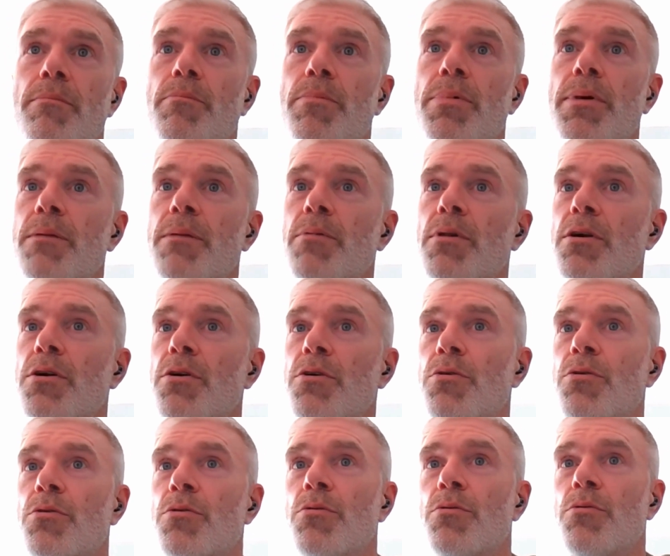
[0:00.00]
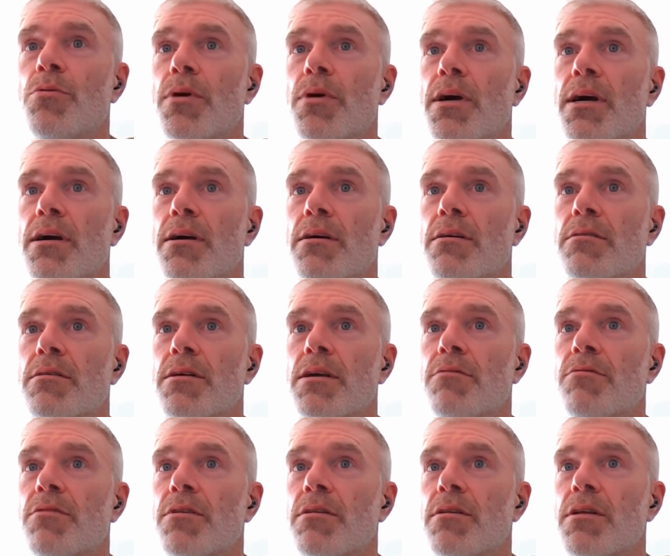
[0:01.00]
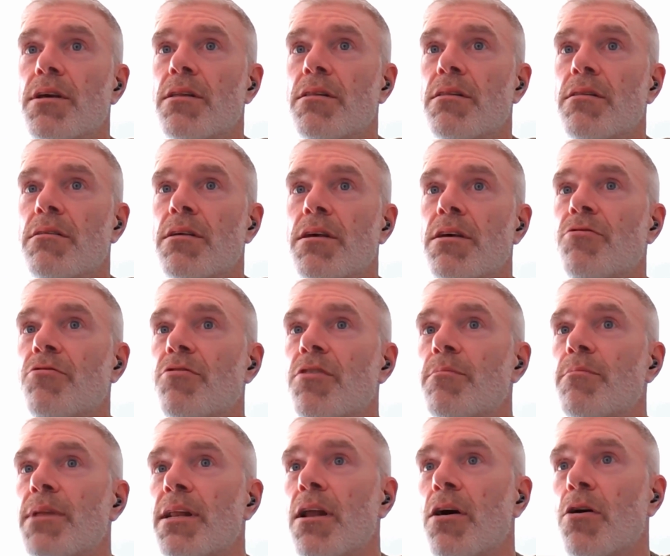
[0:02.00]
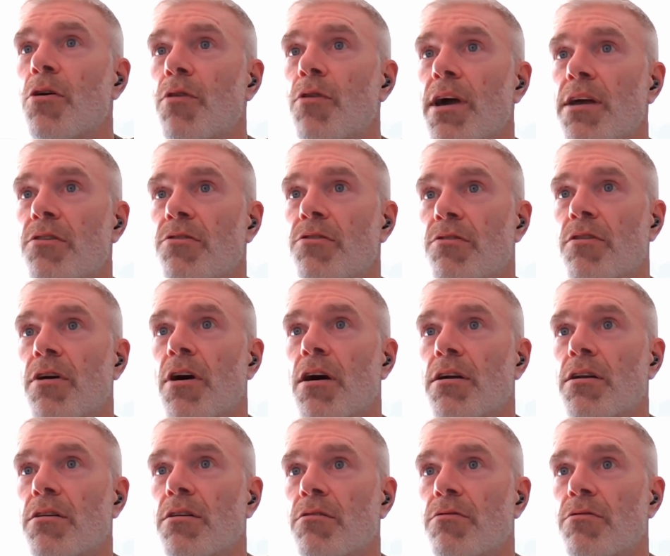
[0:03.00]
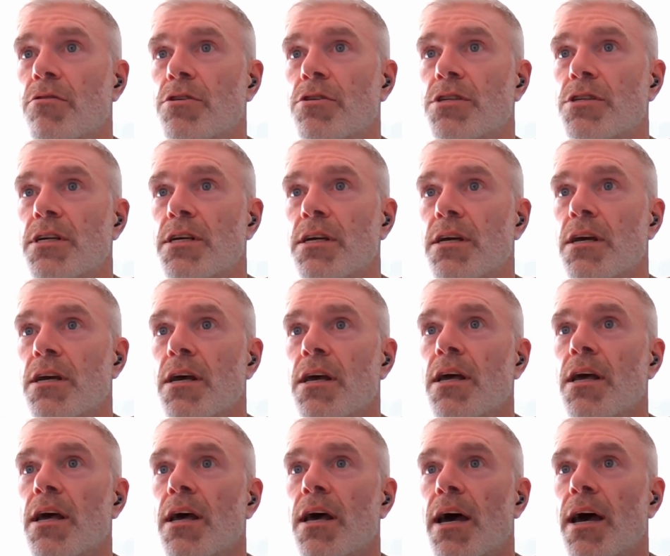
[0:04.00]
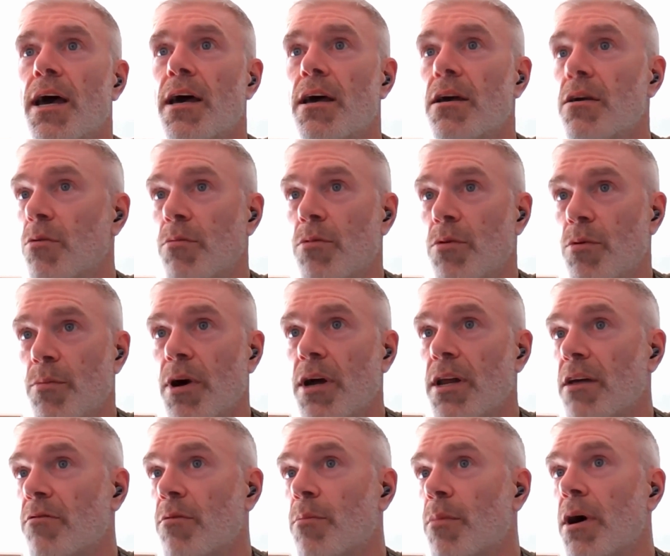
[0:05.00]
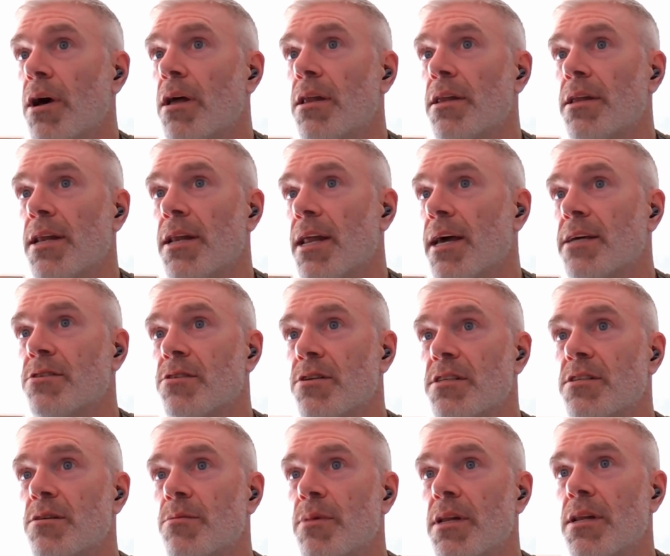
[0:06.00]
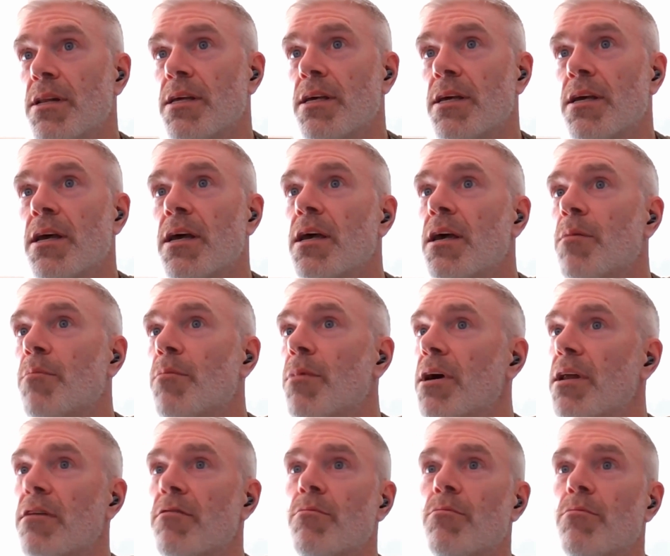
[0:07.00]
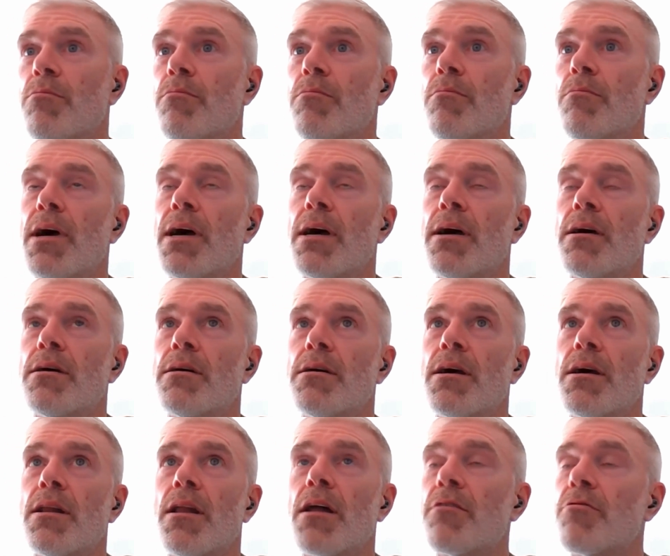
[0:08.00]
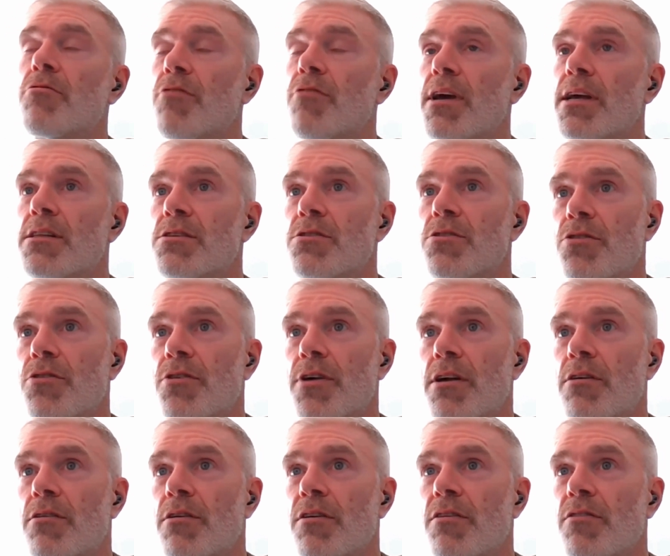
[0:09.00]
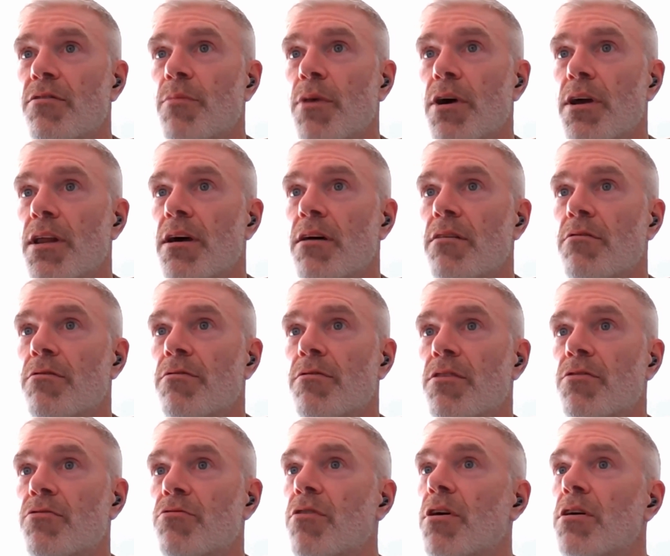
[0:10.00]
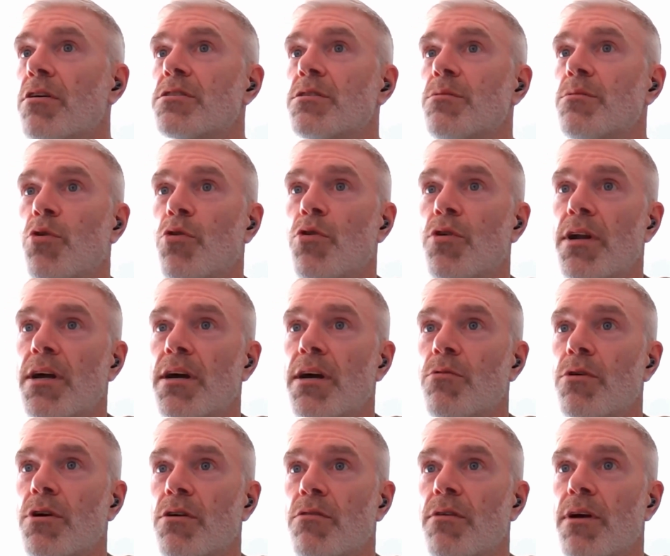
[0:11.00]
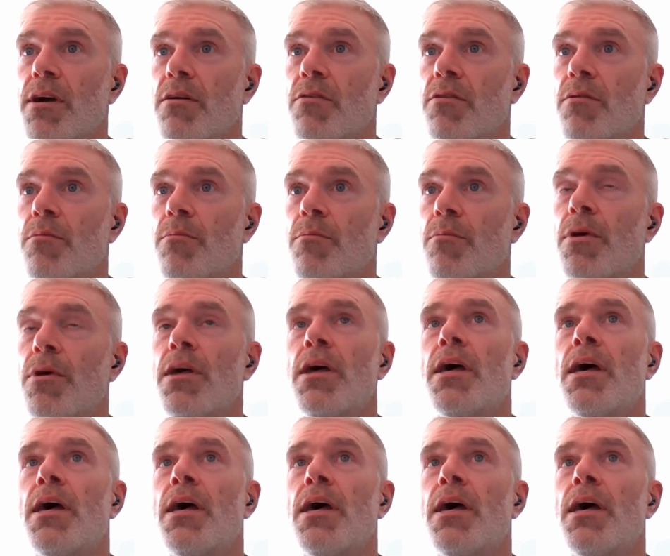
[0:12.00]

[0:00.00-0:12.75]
people who are even in the extremely low range of cognitive functioning, who might have a mild intellectual disability, might have a lot of strengths in other areas, might have a strong support network around them.